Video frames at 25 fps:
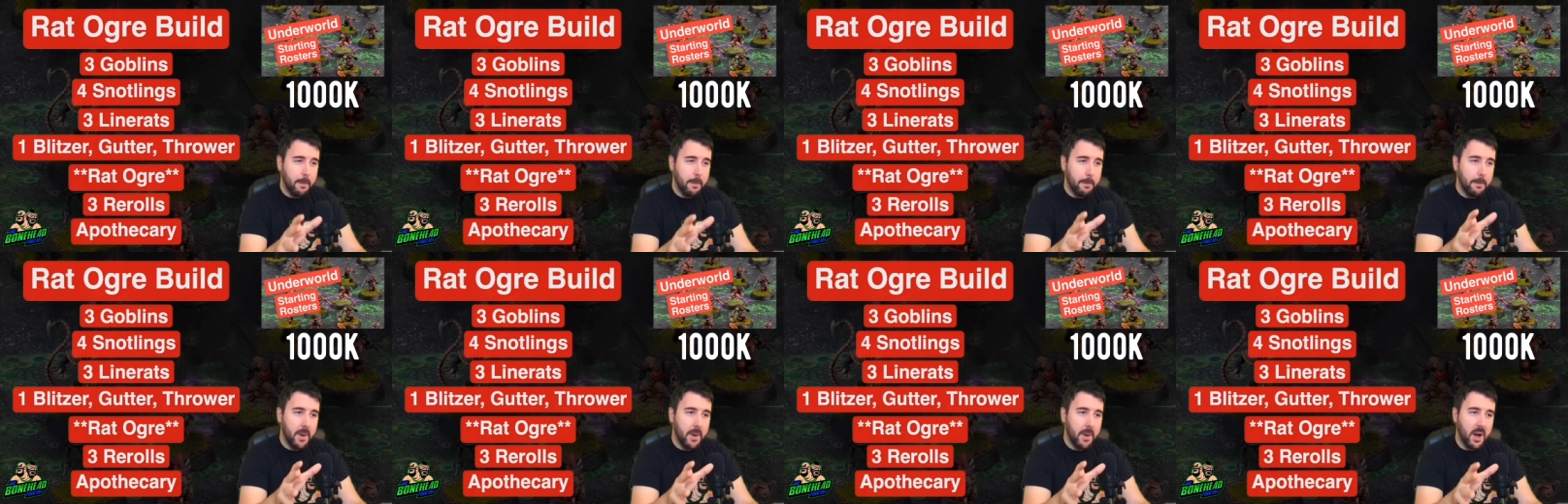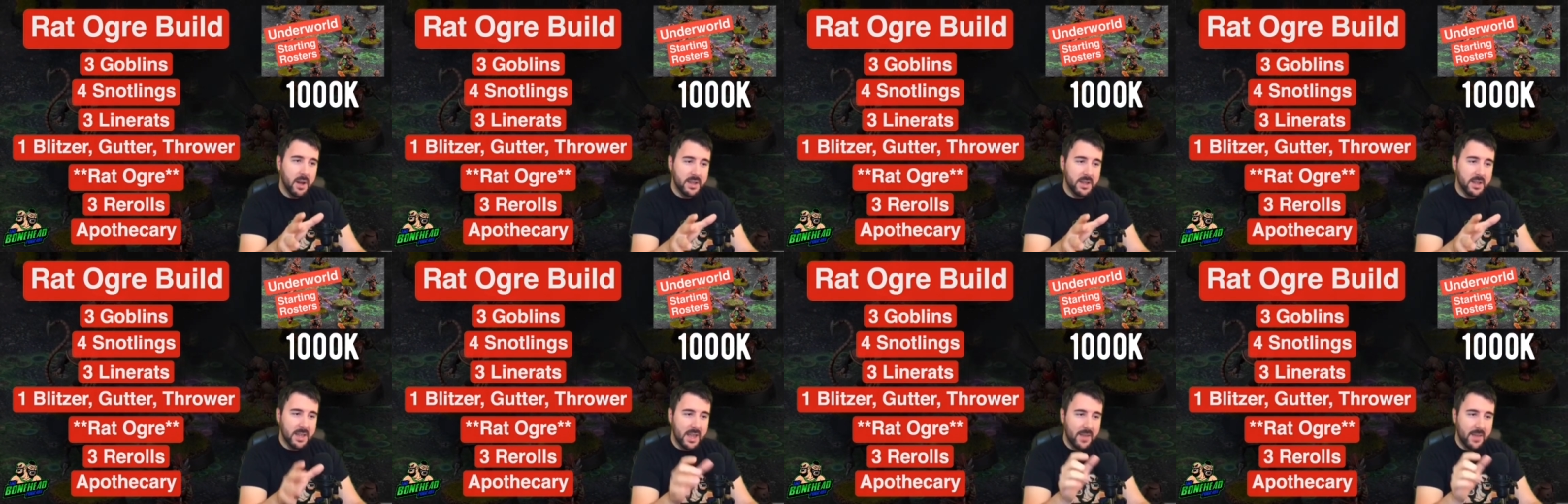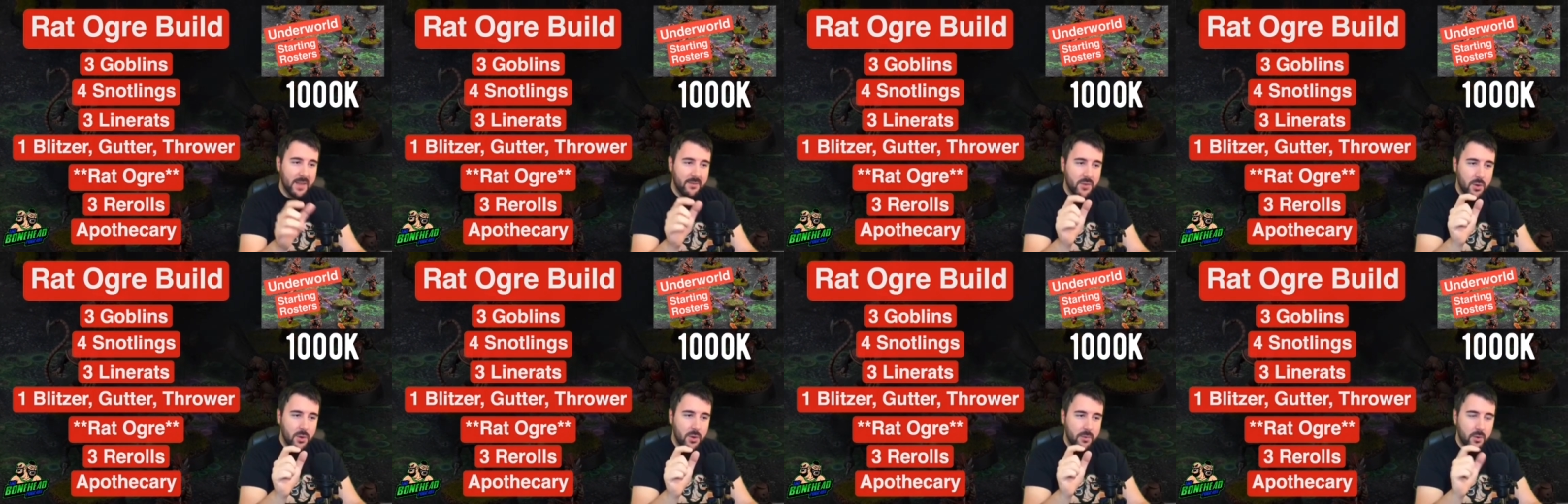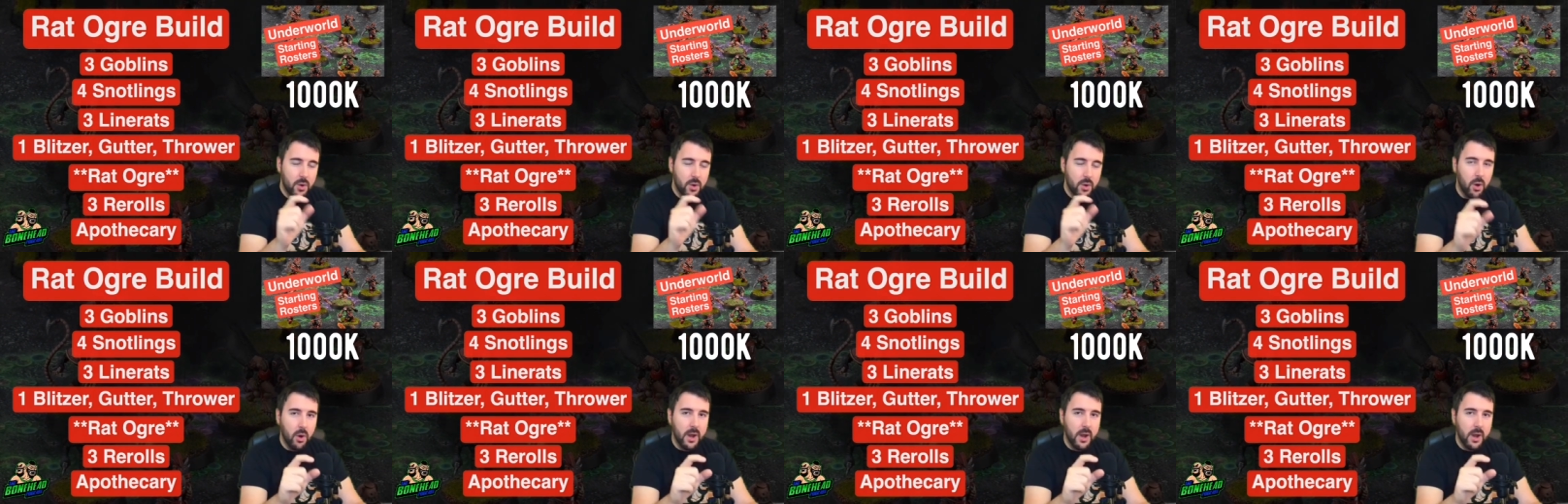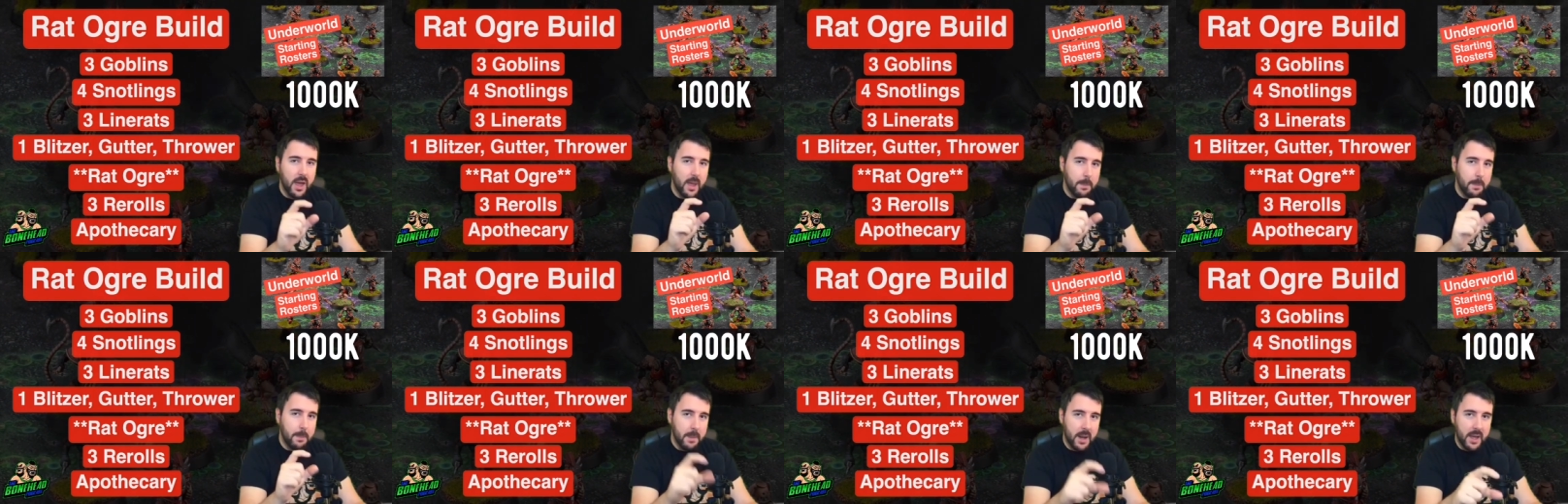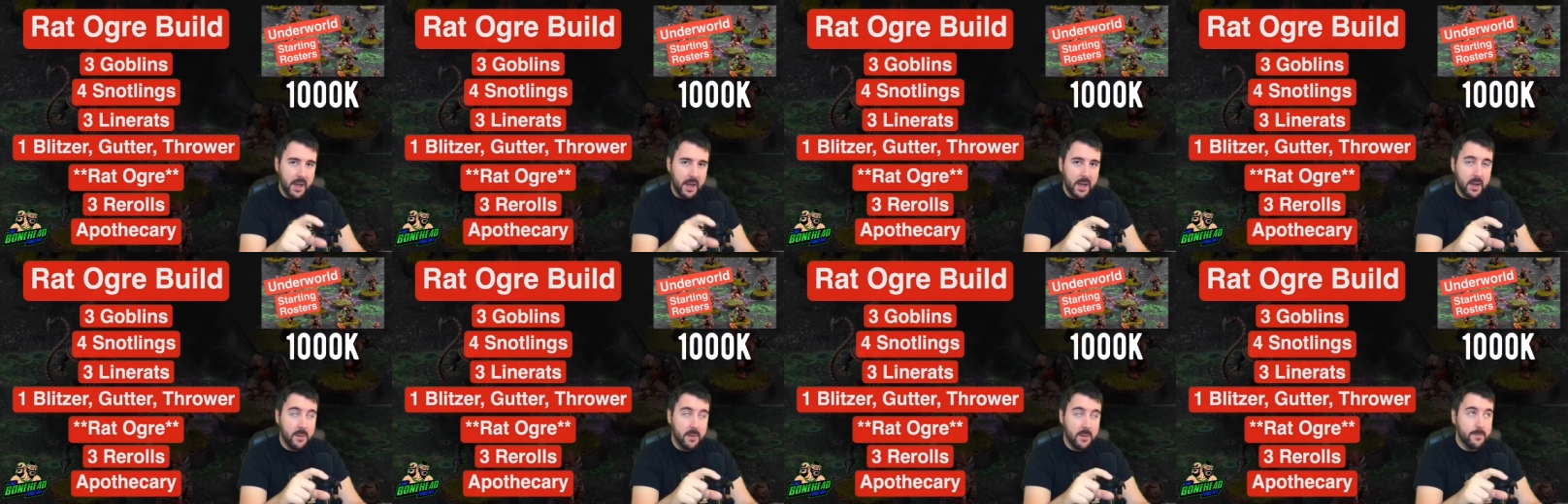But if you've got a
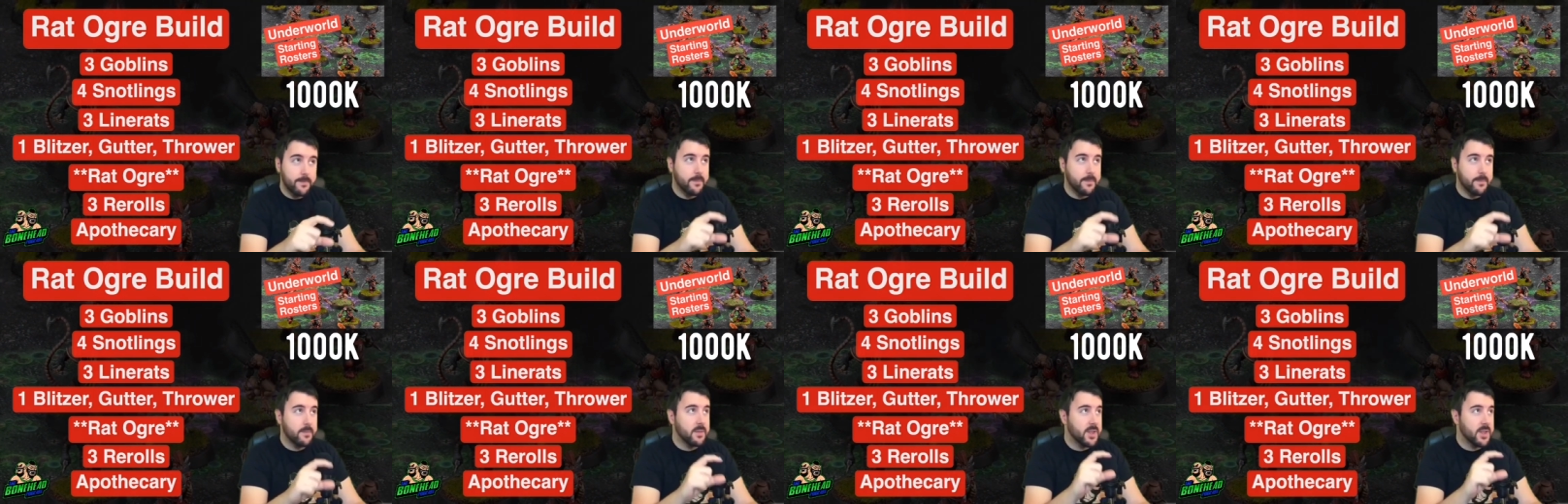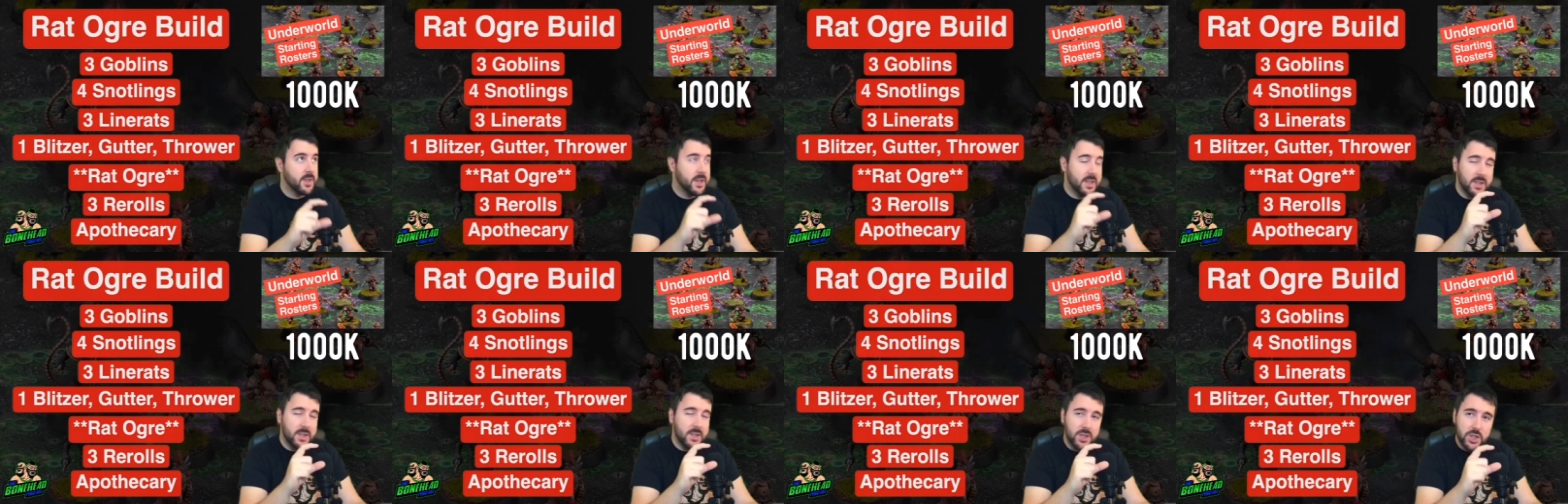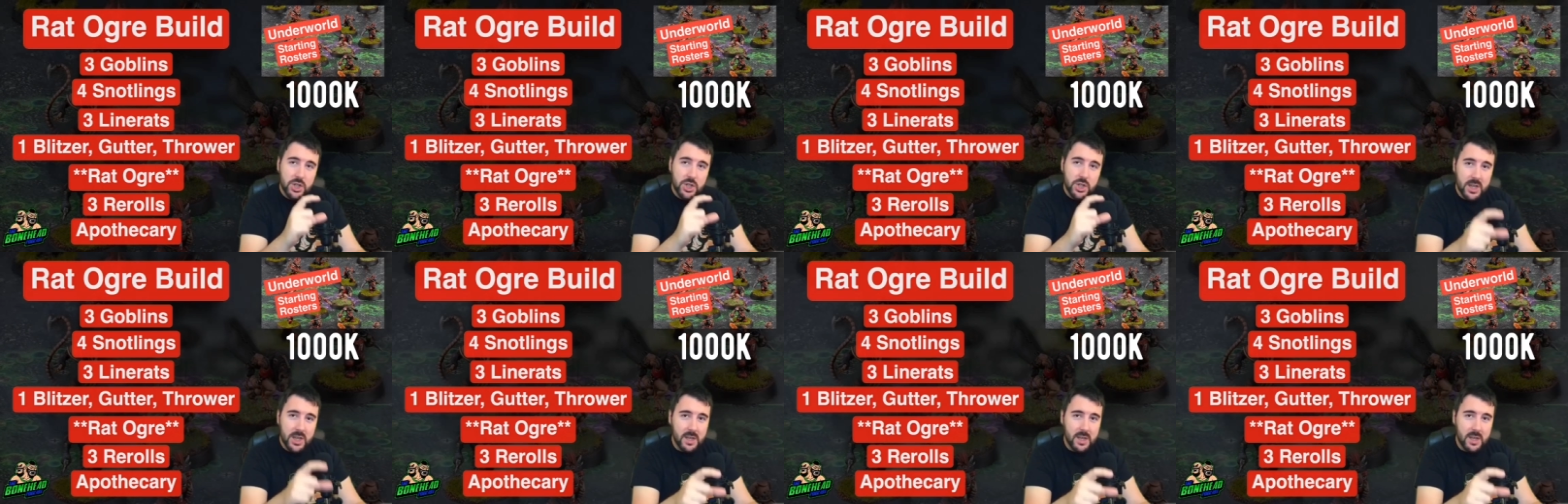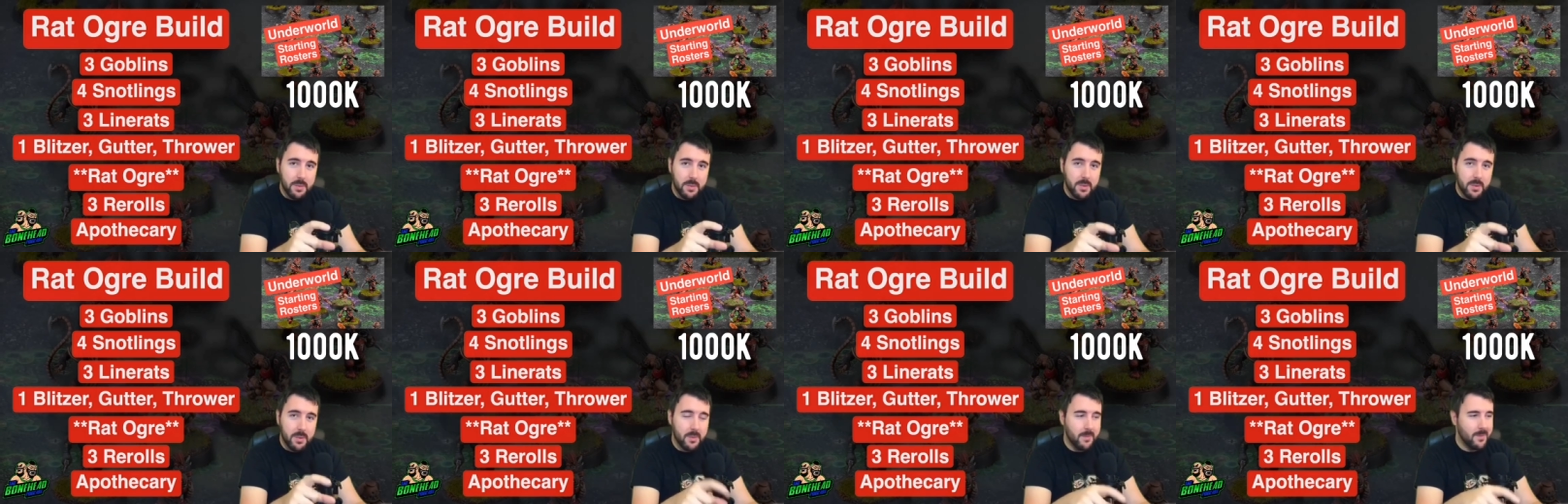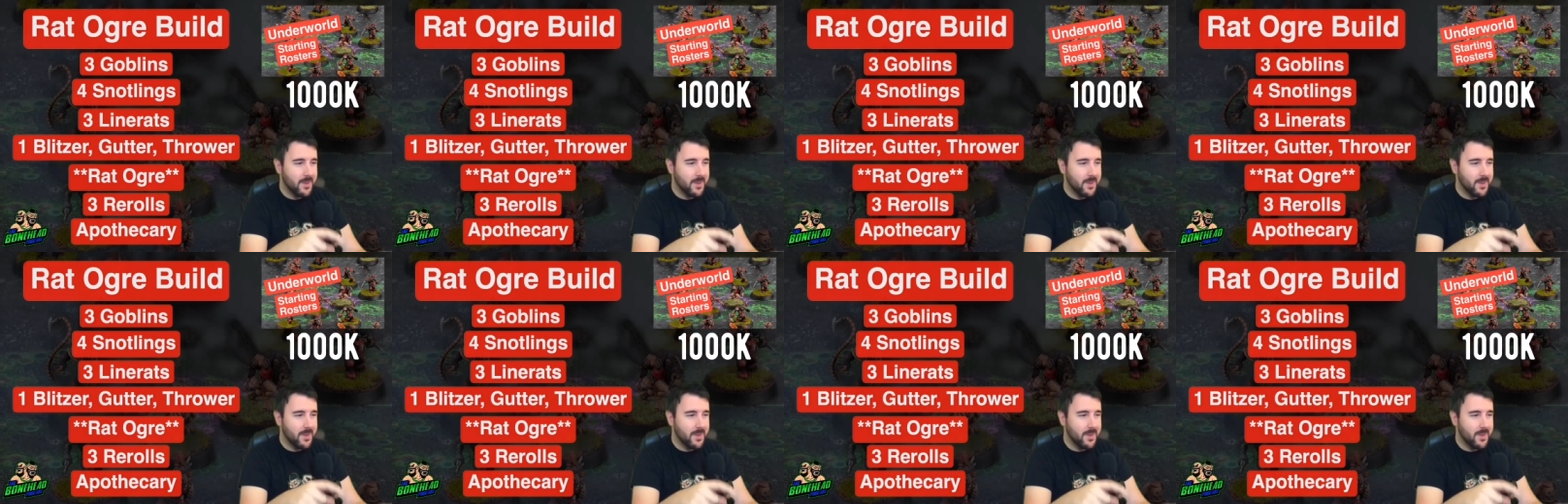player that is cheap,